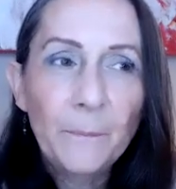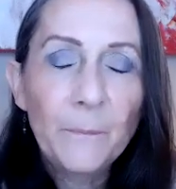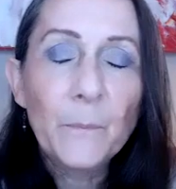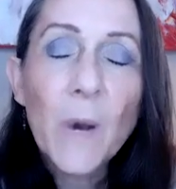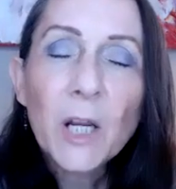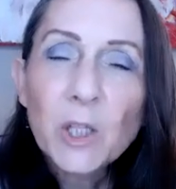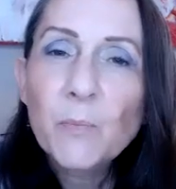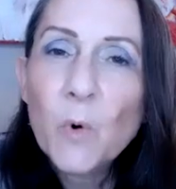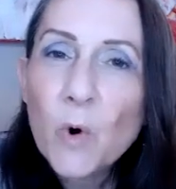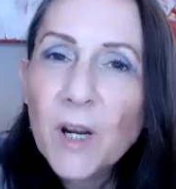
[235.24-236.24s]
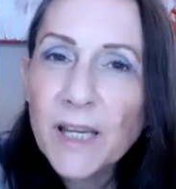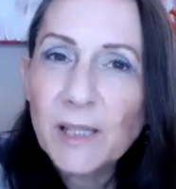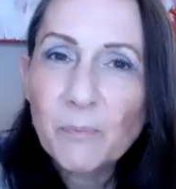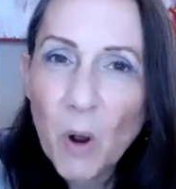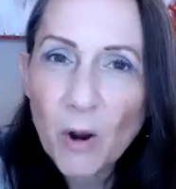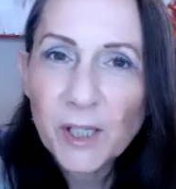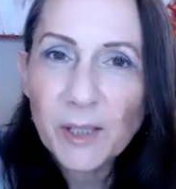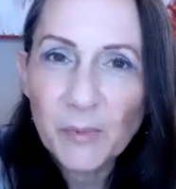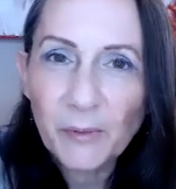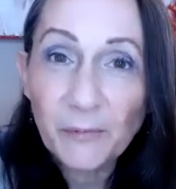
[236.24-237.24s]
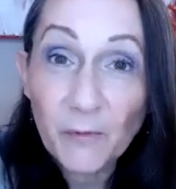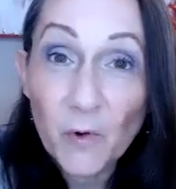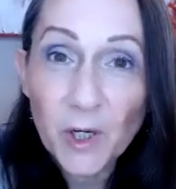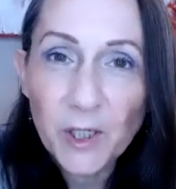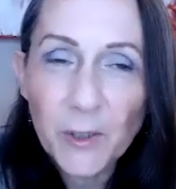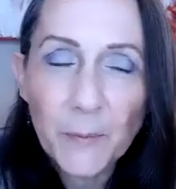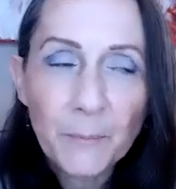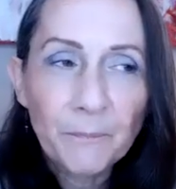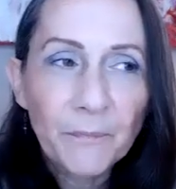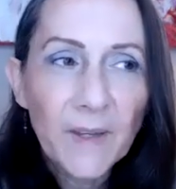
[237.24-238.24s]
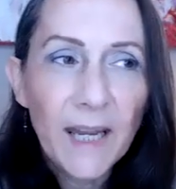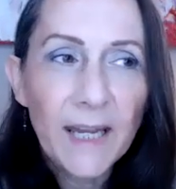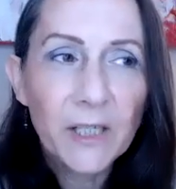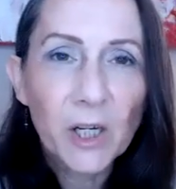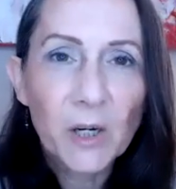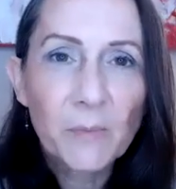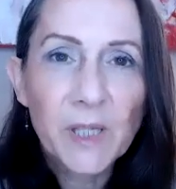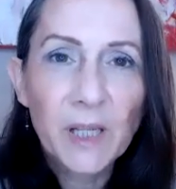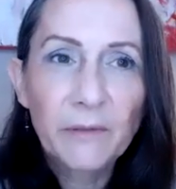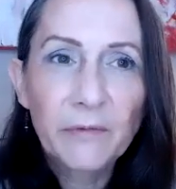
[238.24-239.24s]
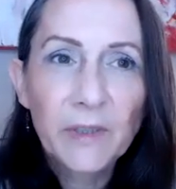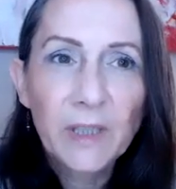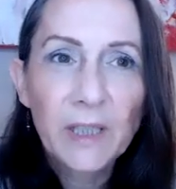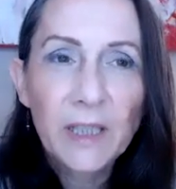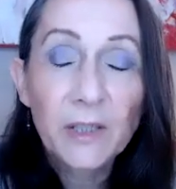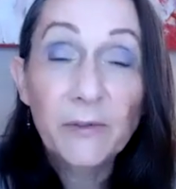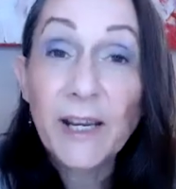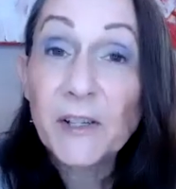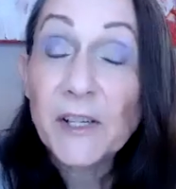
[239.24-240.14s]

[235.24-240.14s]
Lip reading: much more is possible for you in terms of greater